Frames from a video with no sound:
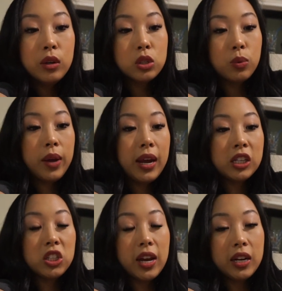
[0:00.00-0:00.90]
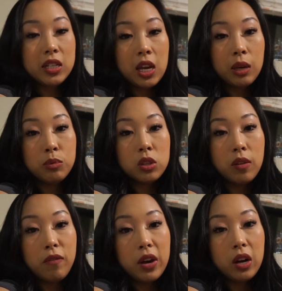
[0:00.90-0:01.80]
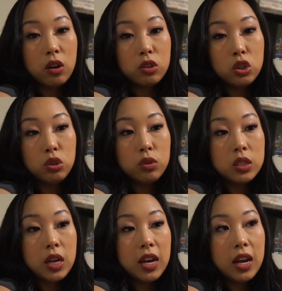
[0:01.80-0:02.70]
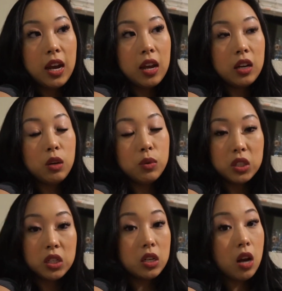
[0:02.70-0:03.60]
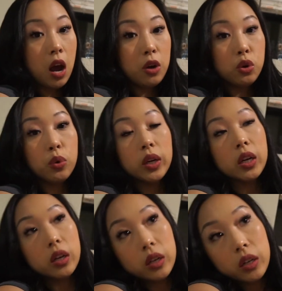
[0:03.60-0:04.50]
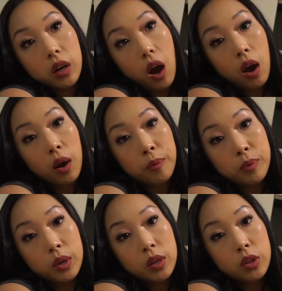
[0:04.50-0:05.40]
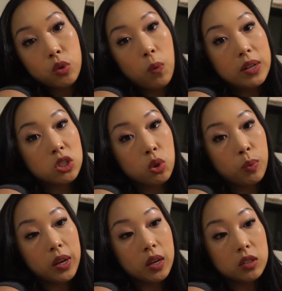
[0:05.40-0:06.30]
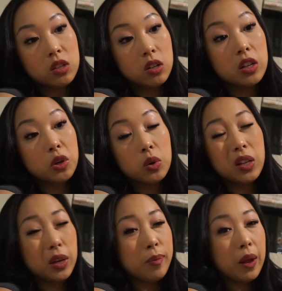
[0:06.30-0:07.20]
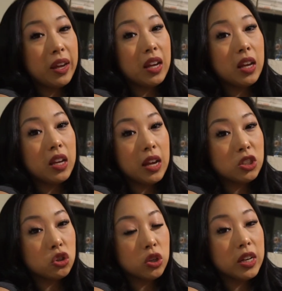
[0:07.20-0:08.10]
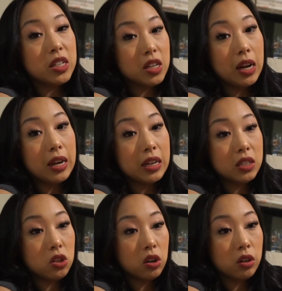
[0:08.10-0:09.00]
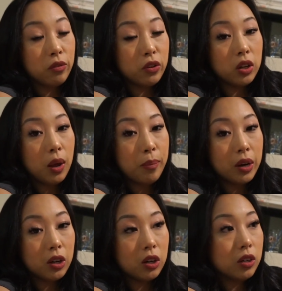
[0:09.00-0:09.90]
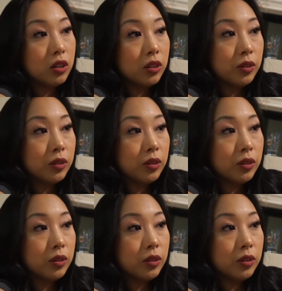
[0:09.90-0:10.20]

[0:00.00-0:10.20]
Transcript: So we actually had to take him to the vet on Tuesday and he was not doing good um, the rest of the week until literally like yesterday, today, he's starting to feel a lot better. It?